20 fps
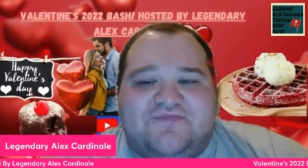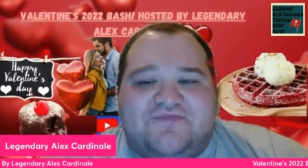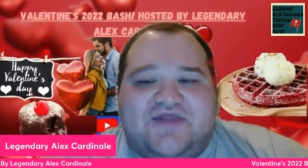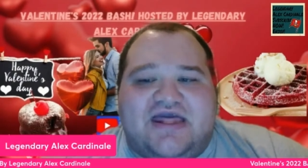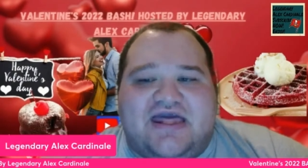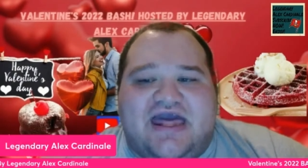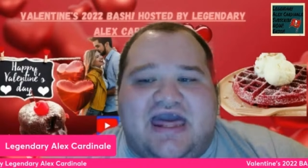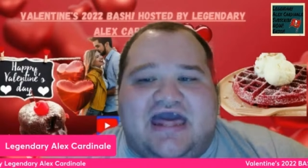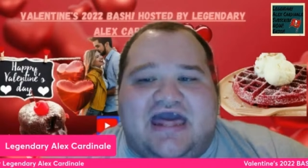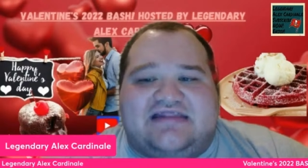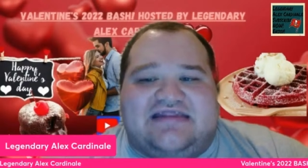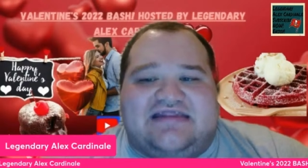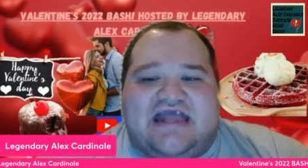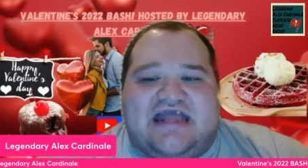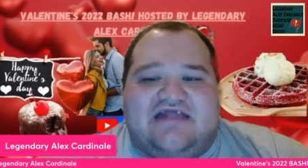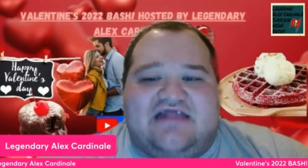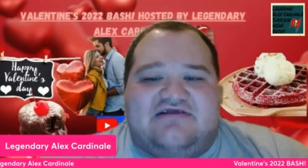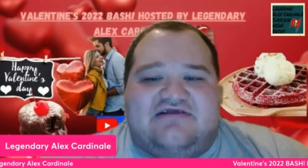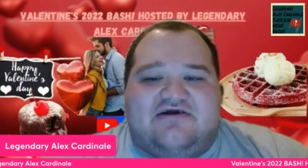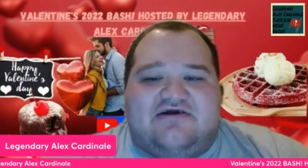Eastern,
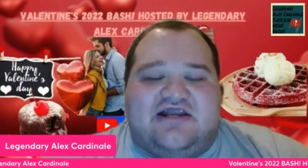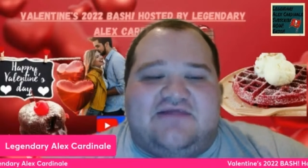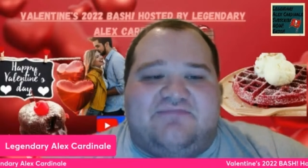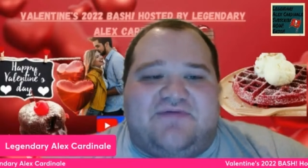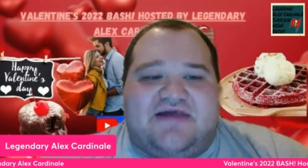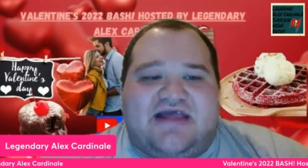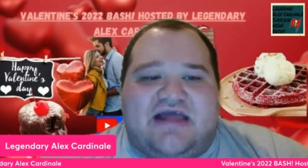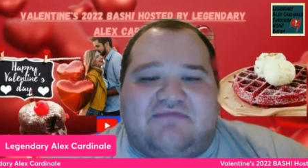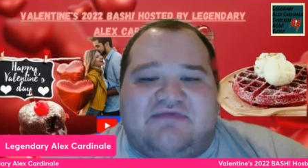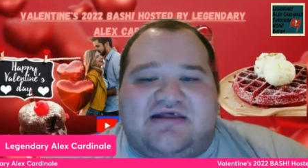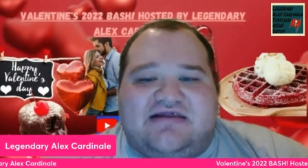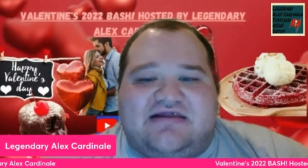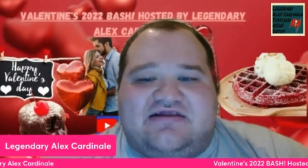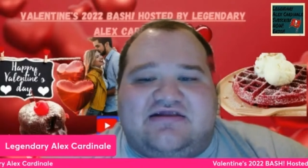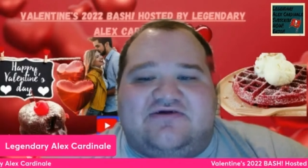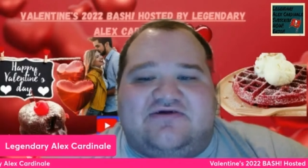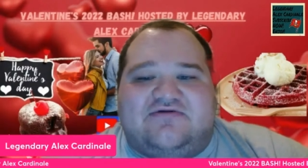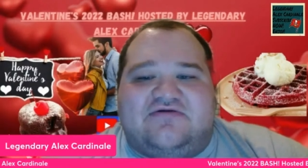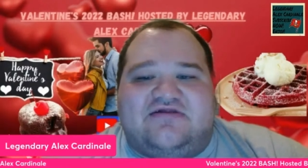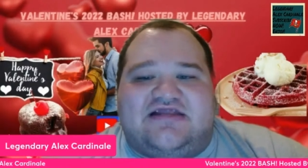7:30 p.m.
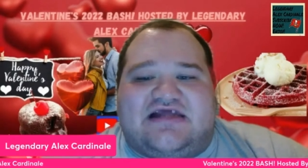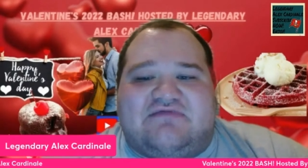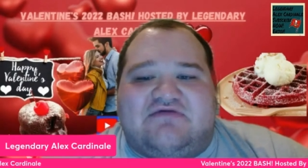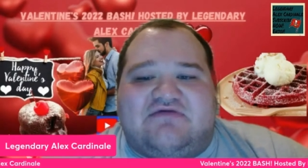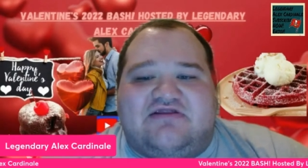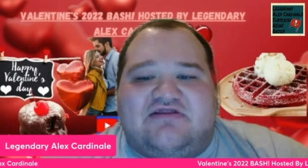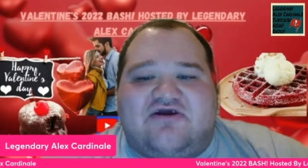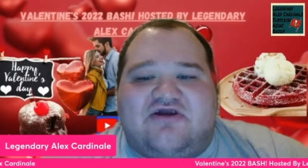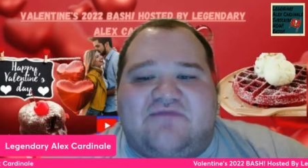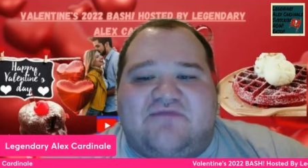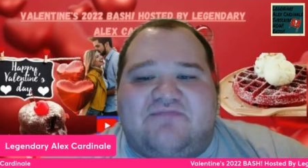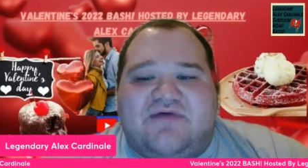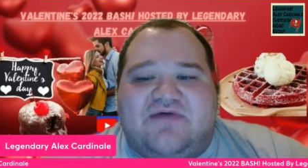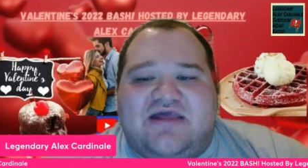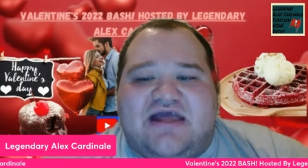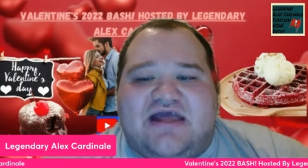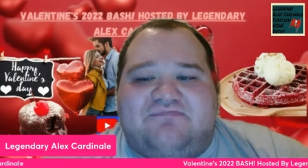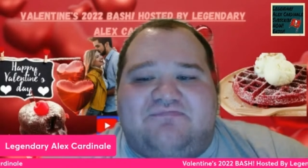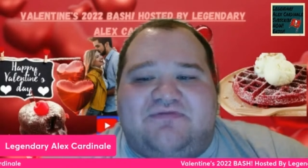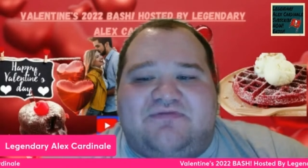Pacific
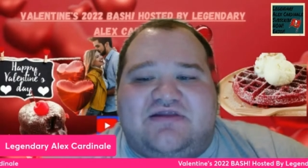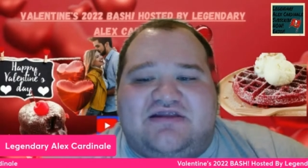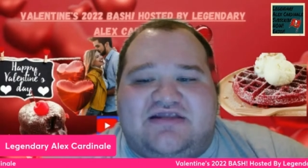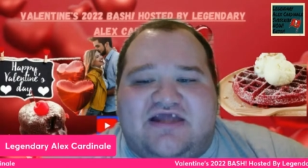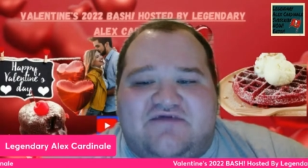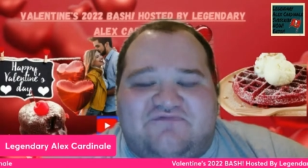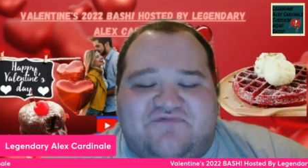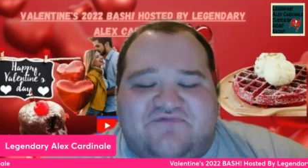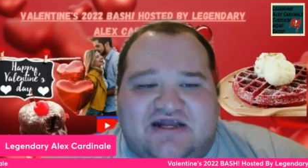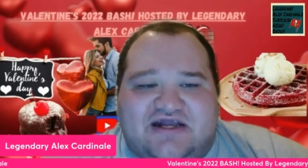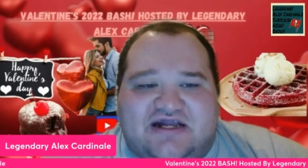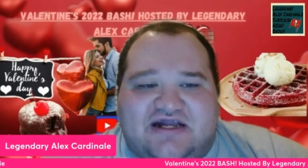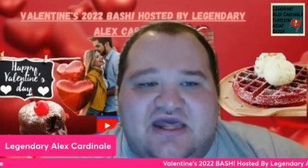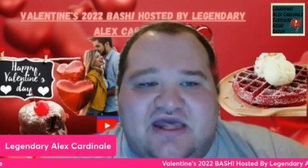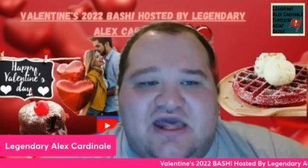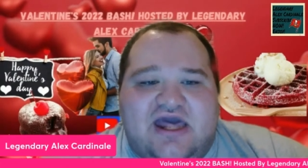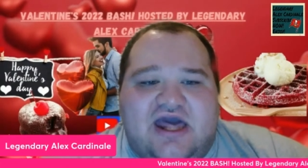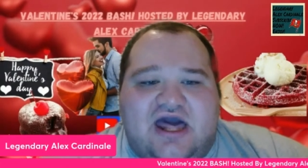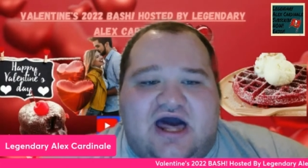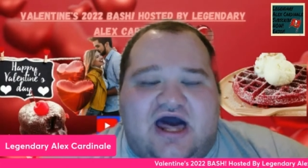on my YouTube
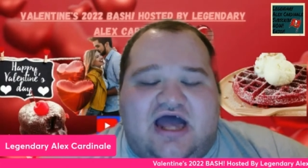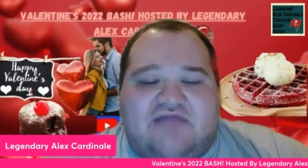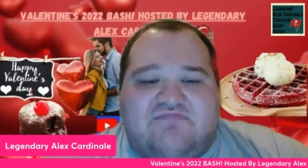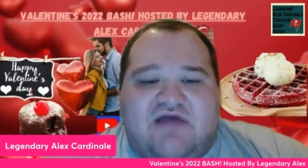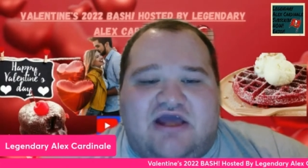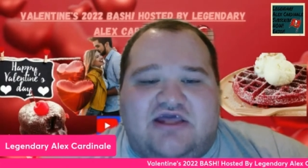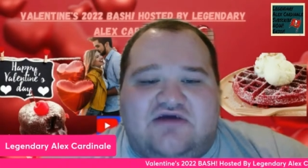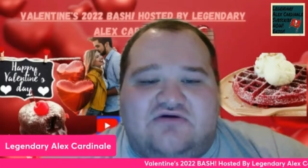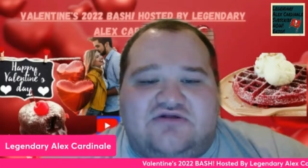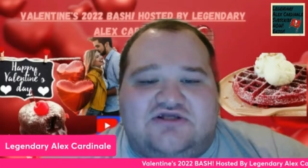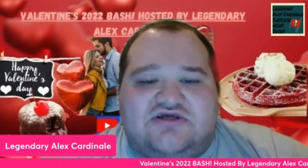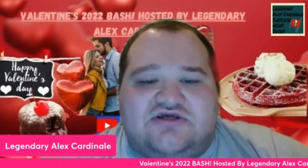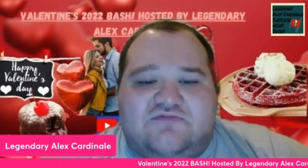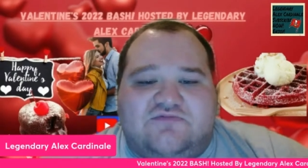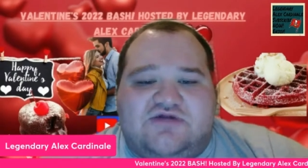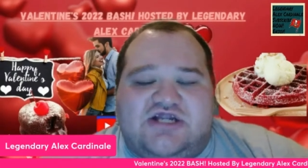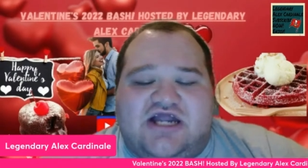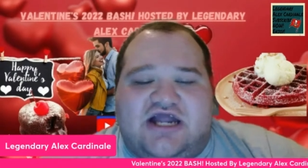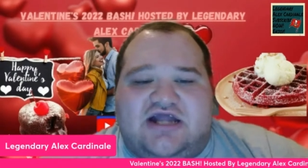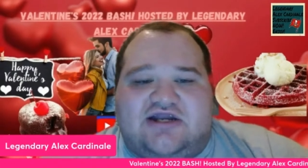channel, the
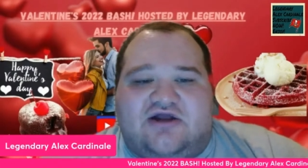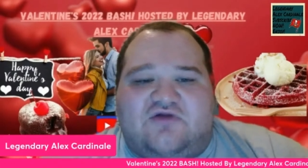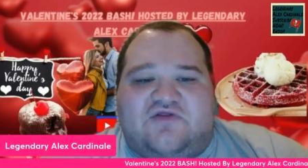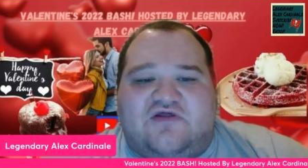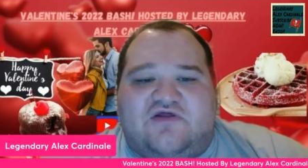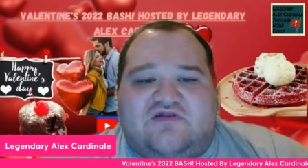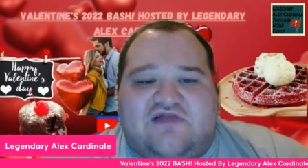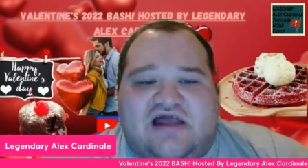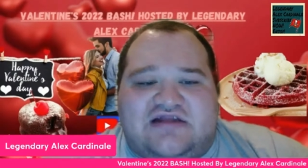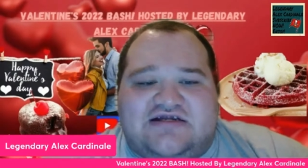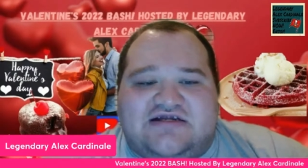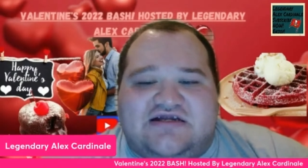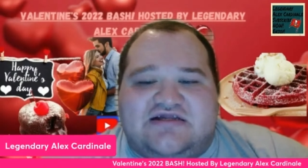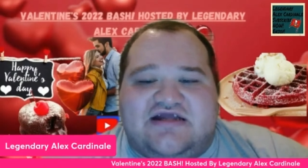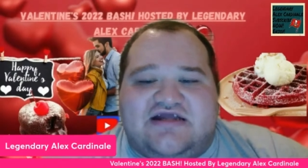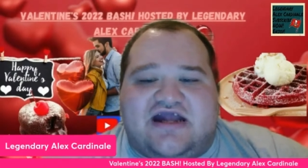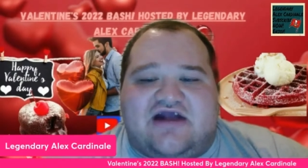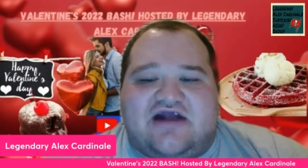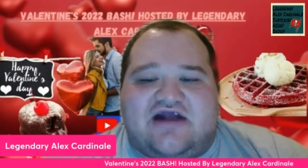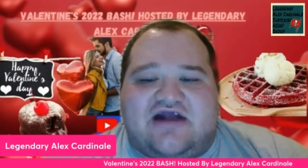legendary Alex
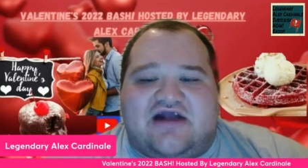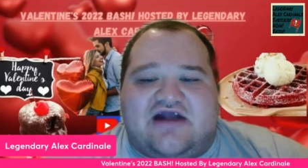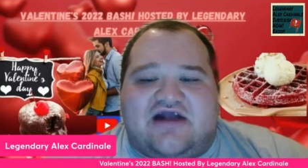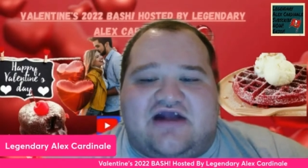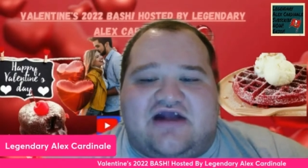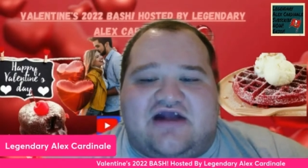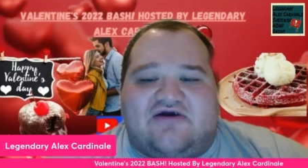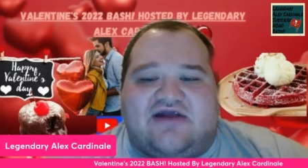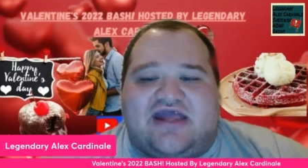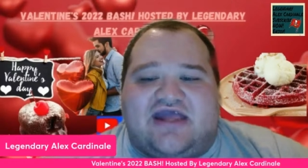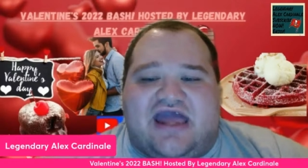Cardinelli.